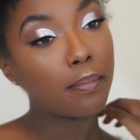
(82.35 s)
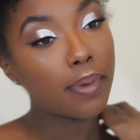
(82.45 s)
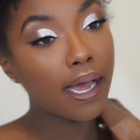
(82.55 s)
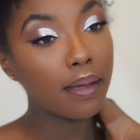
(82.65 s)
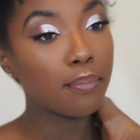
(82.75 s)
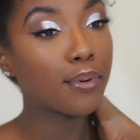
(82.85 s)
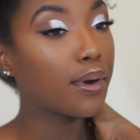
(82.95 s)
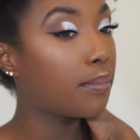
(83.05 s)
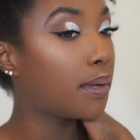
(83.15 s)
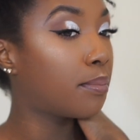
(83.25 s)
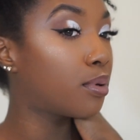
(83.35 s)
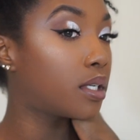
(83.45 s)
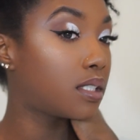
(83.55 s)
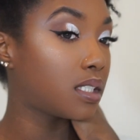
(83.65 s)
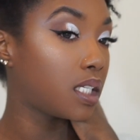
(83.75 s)
by Prim and
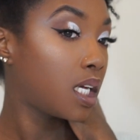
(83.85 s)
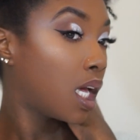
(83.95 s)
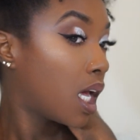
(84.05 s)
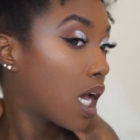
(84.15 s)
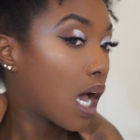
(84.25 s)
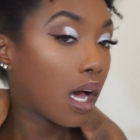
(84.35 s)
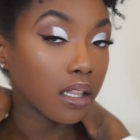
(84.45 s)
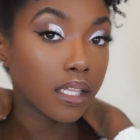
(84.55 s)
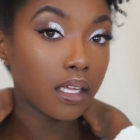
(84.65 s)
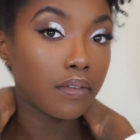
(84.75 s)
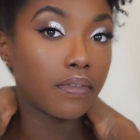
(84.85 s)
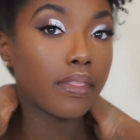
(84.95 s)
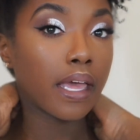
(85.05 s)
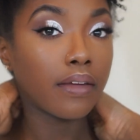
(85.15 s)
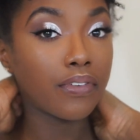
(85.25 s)
Prissy. I'll leave
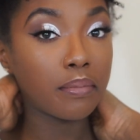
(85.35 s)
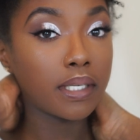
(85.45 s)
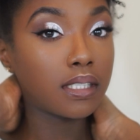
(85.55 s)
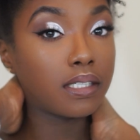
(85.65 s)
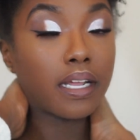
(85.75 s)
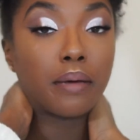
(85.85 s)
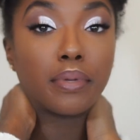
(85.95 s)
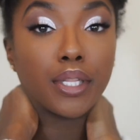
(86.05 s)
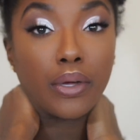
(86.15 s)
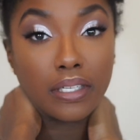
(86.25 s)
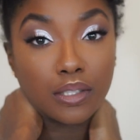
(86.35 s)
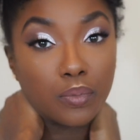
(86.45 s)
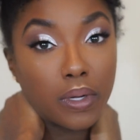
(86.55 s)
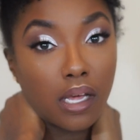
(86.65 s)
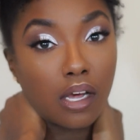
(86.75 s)
that information down below
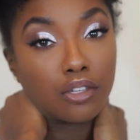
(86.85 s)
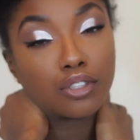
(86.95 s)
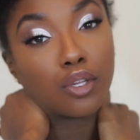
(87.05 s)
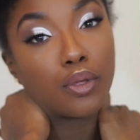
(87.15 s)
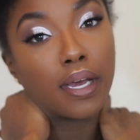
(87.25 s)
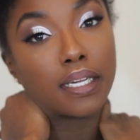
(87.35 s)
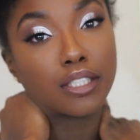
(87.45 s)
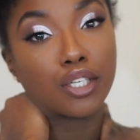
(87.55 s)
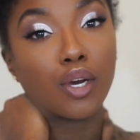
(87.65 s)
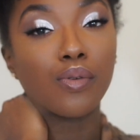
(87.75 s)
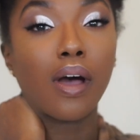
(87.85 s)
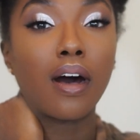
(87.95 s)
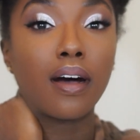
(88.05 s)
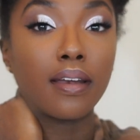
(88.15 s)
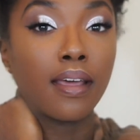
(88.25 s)
as well, so you guys can go
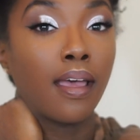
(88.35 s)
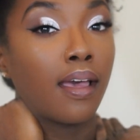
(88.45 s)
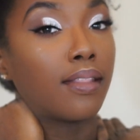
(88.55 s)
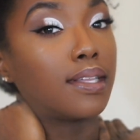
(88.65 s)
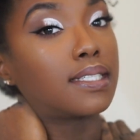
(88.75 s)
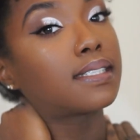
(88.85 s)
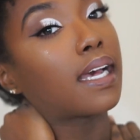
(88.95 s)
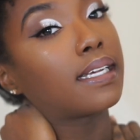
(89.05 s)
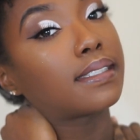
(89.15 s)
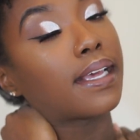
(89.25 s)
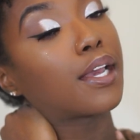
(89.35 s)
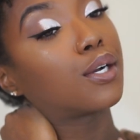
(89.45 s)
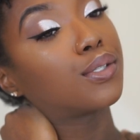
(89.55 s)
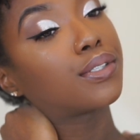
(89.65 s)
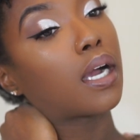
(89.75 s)
on the site and
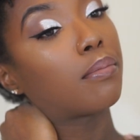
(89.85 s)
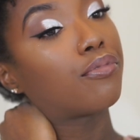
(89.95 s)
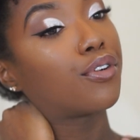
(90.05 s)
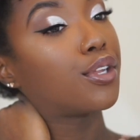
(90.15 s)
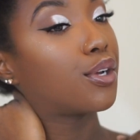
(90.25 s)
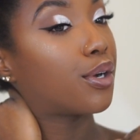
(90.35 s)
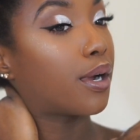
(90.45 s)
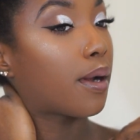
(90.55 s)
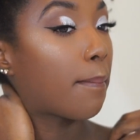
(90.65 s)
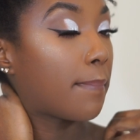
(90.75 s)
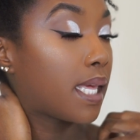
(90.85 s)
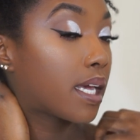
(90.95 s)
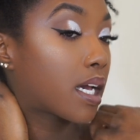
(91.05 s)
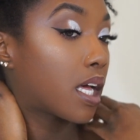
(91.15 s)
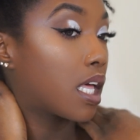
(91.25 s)
go shop for your
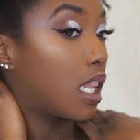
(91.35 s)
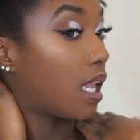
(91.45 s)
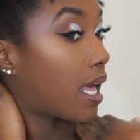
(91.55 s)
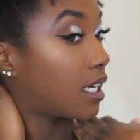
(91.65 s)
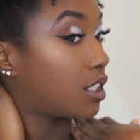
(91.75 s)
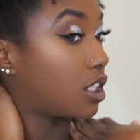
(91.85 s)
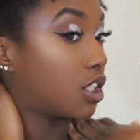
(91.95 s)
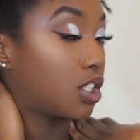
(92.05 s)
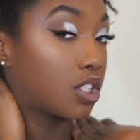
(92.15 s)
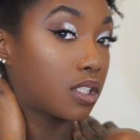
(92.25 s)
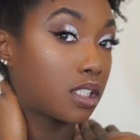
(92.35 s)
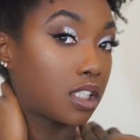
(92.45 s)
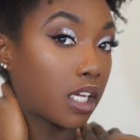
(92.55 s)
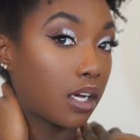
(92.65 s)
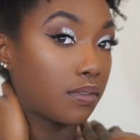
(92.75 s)
mink lashes
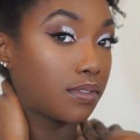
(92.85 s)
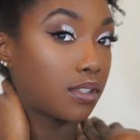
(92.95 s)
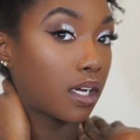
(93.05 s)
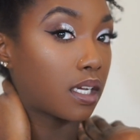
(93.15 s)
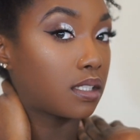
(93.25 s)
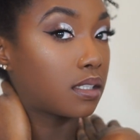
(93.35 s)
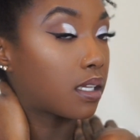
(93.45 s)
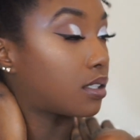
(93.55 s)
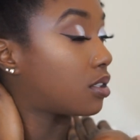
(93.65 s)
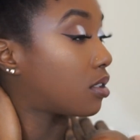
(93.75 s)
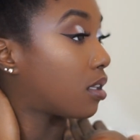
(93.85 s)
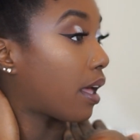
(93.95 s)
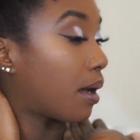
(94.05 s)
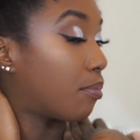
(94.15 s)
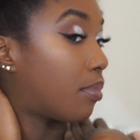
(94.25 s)
yourselves. You guys, these lashes are
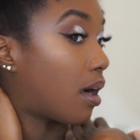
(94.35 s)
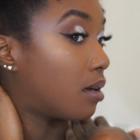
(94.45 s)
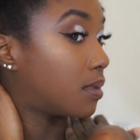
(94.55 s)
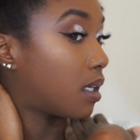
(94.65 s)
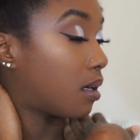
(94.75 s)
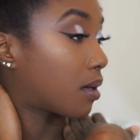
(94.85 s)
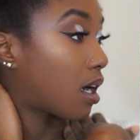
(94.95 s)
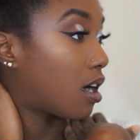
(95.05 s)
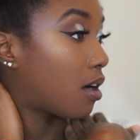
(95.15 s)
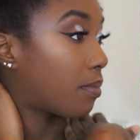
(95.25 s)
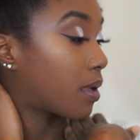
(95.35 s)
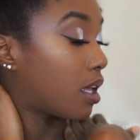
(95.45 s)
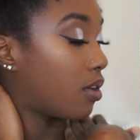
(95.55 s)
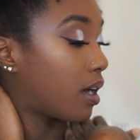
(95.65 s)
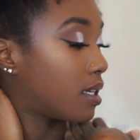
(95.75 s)
like bomb.com.
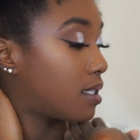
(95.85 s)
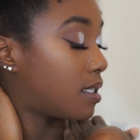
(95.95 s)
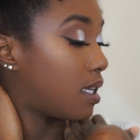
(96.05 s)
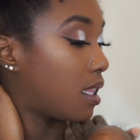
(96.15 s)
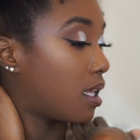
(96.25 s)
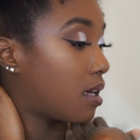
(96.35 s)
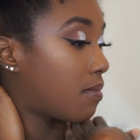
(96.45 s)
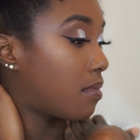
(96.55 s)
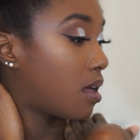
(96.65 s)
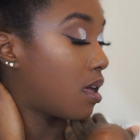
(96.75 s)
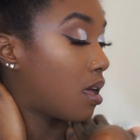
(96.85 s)
Can you guys see them?